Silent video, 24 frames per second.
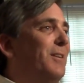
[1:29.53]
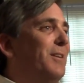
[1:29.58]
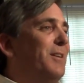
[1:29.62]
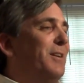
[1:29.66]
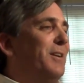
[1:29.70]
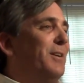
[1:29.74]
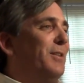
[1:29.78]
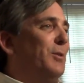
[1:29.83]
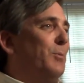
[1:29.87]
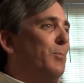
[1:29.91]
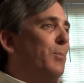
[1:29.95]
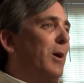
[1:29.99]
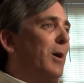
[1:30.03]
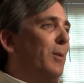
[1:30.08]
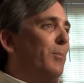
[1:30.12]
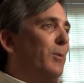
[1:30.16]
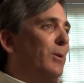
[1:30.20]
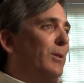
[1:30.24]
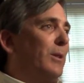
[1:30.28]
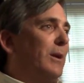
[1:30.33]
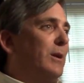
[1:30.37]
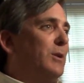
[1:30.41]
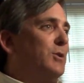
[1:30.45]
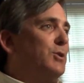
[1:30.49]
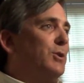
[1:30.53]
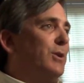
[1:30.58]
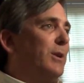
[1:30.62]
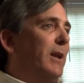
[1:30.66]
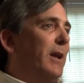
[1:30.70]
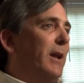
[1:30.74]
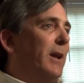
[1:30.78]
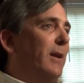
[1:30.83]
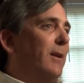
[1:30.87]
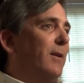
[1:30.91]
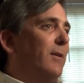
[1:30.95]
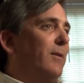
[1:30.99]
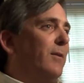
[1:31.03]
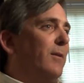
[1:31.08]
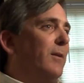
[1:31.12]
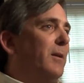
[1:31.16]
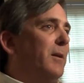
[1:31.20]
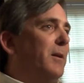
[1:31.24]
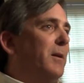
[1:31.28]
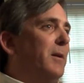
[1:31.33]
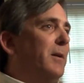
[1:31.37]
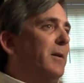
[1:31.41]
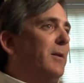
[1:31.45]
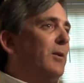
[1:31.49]
in the population, and
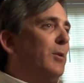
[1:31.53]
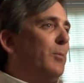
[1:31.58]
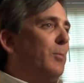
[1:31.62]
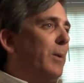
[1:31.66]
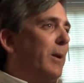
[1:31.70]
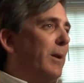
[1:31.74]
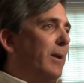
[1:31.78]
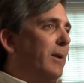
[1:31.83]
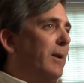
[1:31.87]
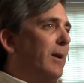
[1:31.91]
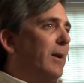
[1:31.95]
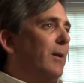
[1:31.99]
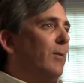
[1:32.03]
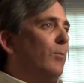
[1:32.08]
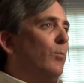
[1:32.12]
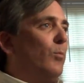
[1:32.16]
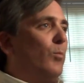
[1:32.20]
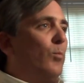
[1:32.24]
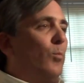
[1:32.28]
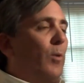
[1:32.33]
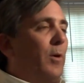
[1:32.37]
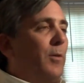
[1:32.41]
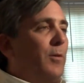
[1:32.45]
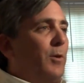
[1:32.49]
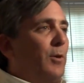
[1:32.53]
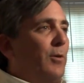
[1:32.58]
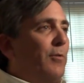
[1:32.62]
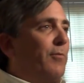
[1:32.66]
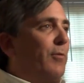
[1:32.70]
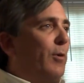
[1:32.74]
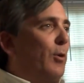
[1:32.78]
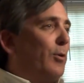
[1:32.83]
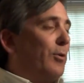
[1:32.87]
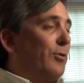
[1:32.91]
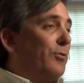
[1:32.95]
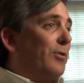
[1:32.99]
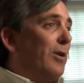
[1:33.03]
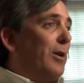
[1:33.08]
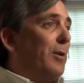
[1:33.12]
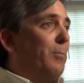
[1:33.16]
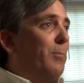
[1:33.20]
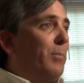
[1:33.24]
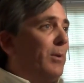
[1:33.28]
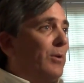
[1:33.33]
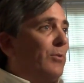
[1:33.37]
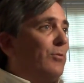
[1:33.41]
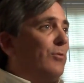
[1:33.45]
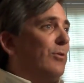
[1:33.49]
depending on whether you're focused on
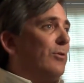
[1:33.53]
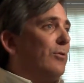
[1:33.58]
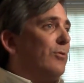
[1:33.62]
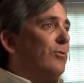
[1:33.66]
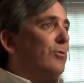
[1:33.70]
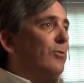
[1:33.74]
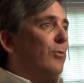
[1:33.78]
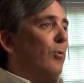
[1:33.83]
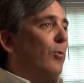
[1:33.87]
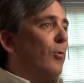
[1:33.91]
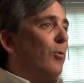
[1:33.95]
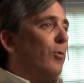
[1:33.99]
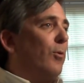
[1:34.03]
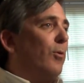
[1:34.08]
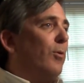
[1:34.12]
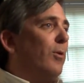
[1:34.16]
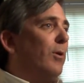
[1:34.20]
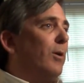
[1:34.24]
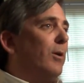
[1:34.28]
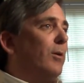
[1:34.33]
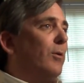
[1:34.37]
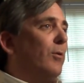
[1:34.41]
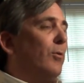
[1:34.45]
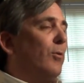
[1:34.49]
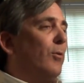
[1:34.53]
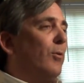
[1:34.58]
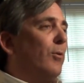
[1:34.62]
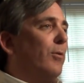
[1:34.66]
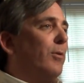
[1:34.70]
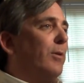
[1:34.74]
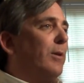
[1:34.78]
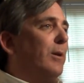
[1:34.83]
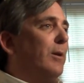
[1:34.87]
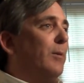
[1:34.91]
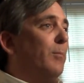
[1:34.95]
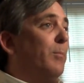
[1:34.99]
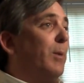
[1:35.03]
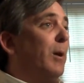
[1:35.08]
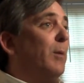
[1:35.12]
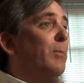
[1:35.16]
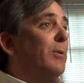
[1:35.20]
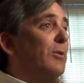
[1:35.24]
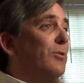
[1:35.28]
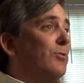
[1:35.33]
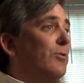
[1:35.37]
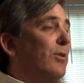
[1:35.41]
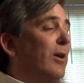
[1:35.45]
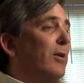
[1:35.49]
business or the
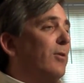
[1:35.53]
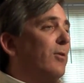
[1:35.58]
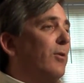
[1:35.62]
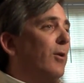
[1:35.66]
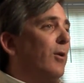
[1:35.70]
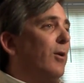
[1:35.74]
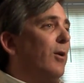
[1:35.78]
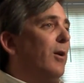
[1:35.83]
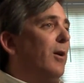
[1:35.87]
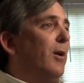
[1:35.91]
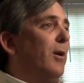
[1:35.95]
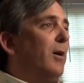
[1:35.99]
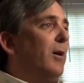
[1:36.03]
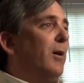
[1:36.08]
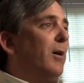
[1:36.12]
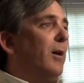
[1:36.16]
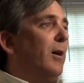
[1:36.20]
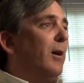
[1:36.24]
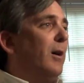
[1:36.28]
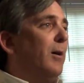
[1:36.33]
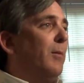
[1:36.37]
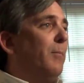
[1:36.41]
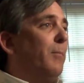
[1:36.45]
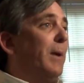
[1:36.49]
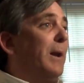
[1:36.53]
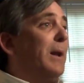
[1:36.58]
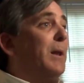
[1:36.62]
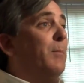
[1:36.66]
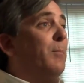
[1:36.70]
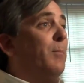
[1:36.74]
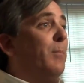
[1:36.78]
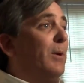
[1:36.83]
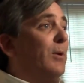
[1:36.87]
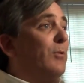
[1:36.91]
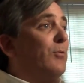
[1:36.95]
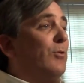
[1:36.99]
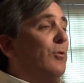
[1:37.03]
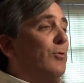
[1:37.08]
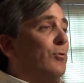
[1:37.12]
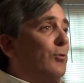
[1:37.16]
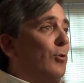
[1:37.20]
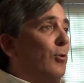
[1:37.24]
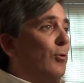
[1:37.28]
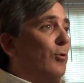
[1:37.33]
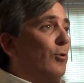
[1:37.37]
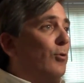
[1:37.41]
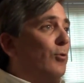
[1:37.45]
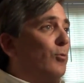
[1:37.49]
public sector, many business
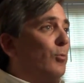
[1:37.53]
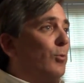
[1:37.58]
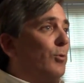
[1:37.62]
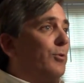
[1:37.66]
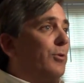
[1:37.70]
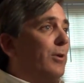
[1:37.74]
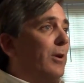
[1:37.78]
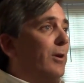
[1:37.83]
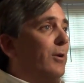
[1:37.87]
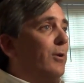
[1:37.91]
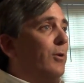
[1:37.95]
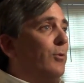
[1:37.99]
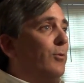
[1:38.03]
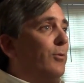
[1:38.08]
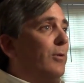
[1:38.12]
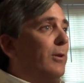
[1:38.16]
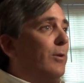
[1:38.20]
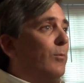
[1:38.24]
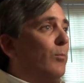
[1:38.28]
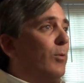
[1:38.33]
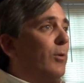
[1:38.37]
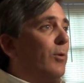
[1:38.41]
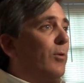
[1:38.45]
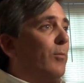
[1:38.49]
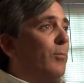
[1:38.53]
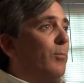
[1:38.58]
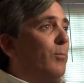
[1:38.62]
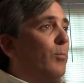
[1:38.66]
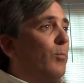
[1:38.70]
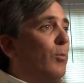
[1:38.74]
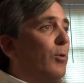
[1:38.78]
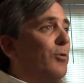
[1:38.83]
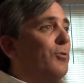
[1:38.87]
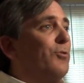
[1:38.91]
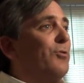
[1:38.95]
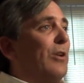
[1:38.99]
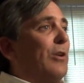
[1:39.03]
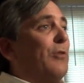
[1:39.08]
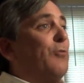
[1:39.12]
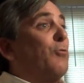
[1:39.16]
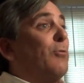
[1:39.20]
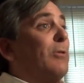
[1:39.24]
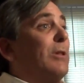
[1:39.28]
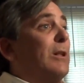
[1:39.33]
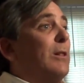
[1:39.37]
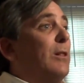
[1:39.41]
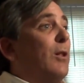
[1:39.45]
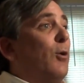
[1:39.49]
owners will tell you that we're
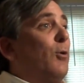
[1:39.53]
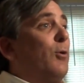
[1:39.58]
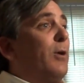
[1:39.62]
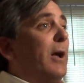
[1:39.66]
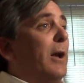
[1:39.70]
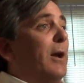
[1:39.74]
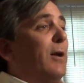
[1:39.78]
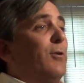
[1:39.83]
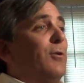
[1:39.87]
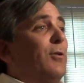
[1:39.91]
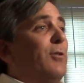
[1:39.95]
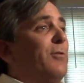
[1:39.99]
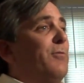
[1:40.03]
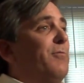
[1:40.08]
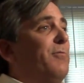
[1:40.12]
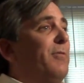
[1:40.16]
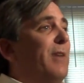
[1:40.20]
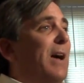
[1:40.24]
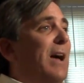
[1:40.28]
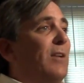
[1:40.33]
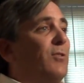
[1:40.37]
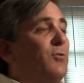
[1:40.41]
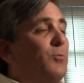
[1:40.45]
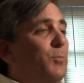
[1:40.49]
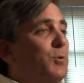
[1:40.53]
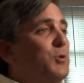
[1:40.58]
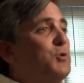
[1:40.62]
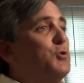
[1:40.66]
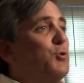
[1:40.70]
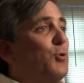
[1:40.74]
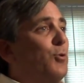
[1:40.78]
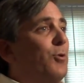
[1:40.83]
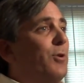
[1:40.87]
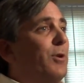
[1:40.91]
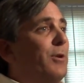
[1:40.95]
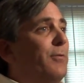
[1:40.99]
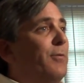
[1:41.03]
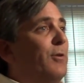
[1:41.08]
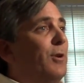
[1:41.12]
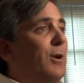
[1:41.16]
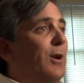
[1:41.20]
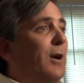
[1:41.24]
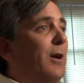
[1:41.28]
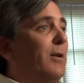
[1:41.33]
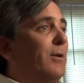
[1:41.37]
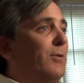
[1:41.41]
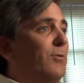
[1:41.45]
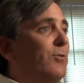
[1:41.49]
centrally located to the vast majority of the
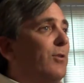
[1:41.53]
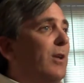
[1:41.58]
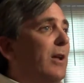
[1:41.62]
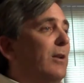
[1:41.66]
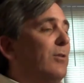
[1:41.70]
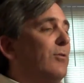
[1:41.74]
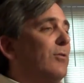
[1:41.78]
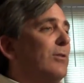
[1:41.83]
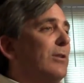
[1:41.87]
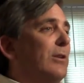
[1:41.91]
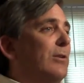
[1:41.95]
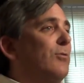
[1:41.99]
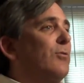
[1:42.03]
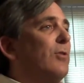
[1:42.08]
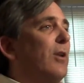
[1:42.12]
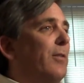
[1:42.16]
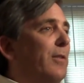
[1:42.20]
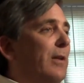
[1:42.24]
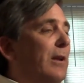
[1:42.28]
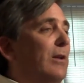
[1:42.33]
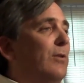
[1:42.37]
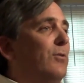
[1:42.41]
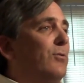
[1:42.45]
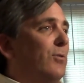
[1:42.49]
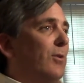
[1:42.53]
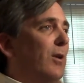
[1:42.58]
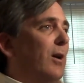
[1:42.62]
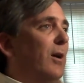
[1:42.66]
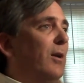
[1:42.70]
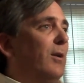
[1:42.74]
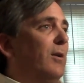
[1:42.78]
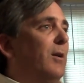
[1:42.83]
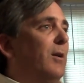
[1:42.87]
United States, at least on the east side.